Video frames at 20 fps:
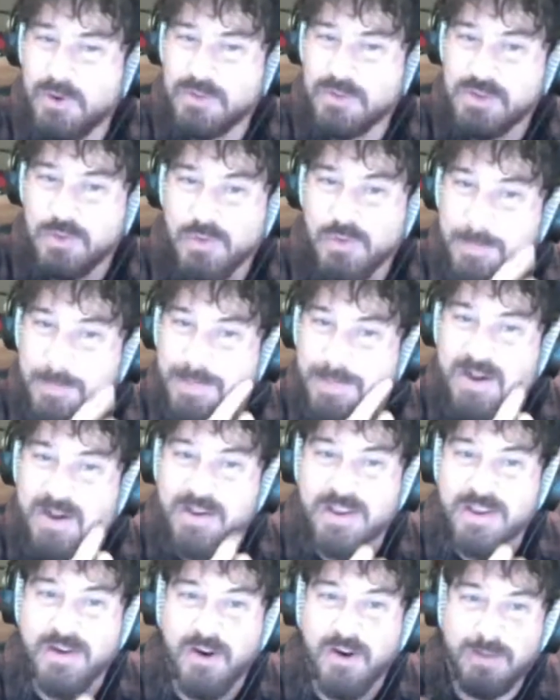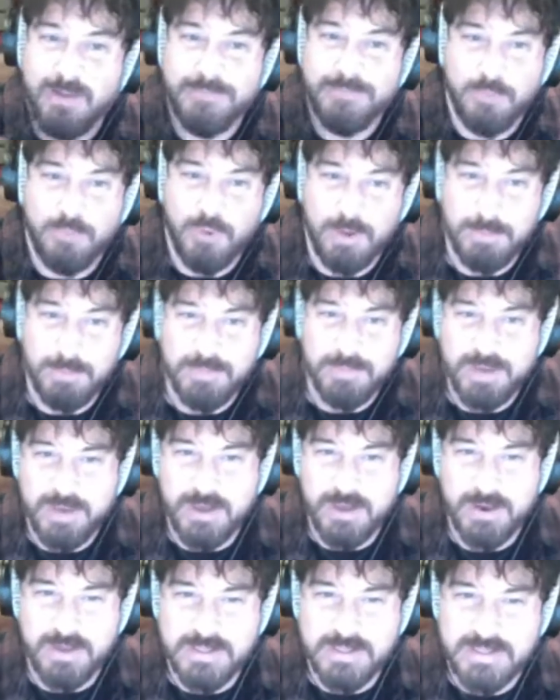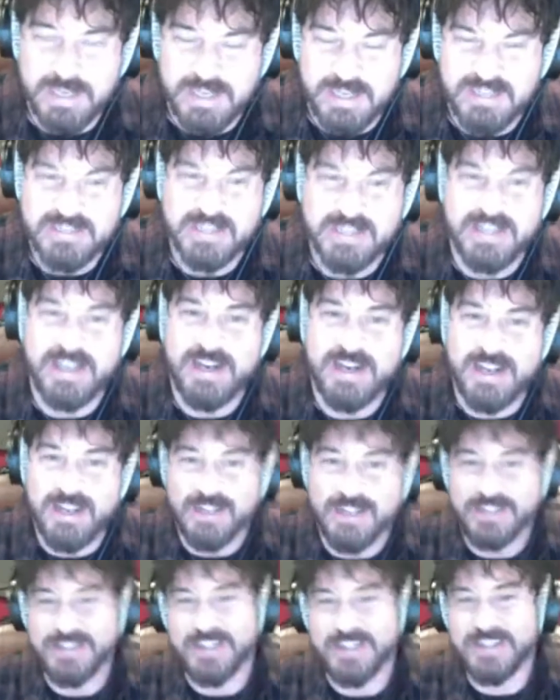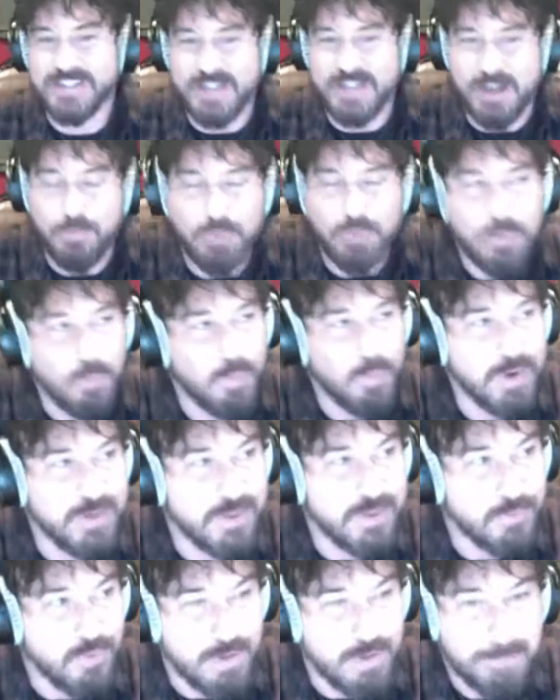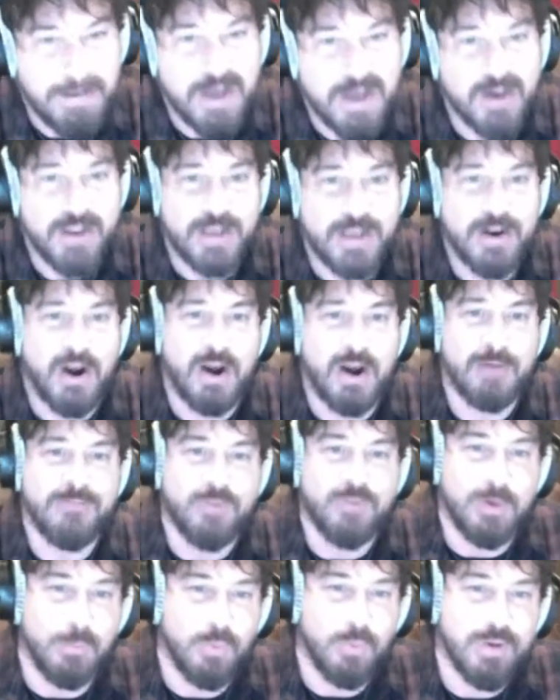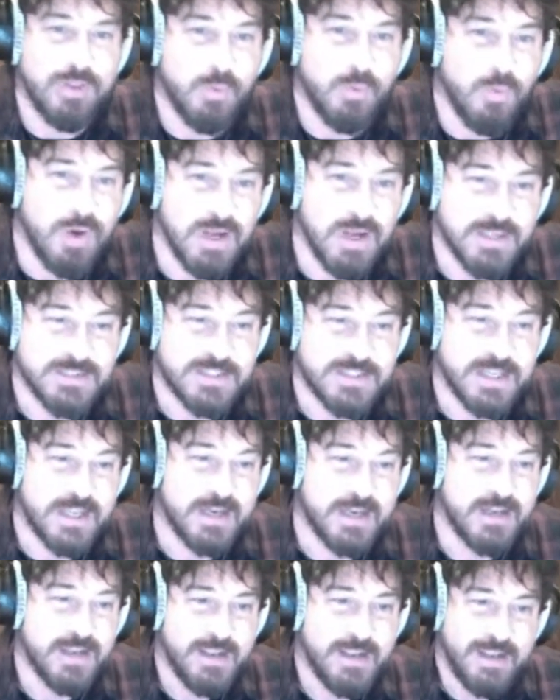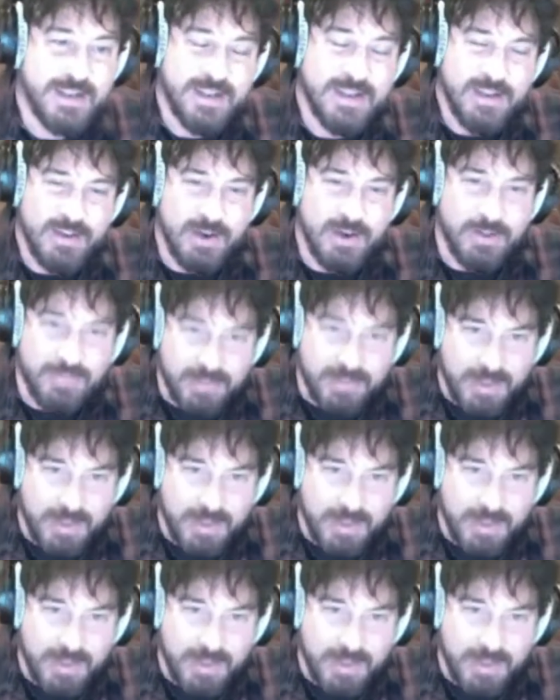is a rebellion art form. It is. We're the rebellion art form. We're the ones that, the